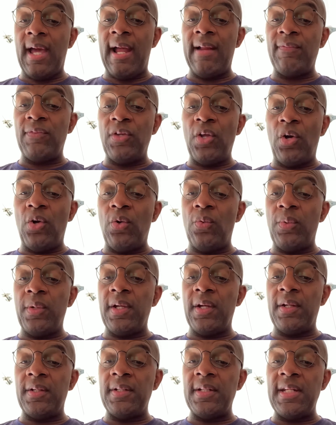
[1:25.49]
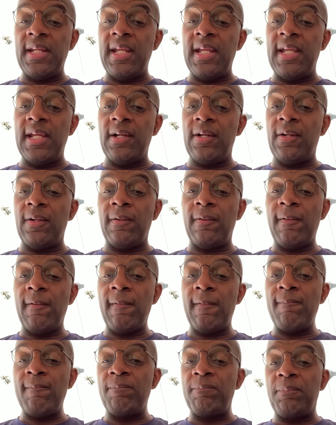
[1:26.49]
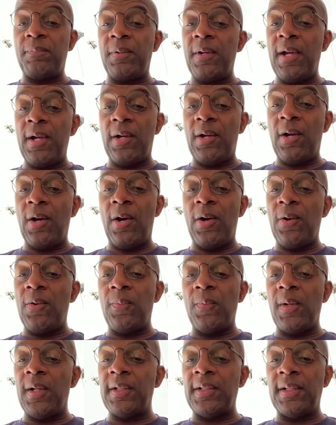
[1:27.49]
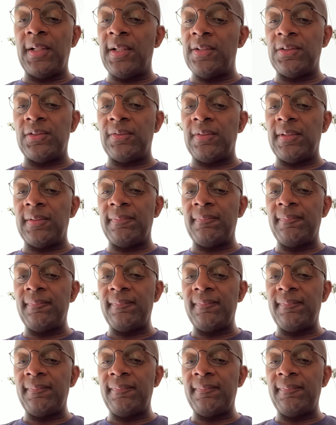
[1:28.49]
I know we are near prayer call 100.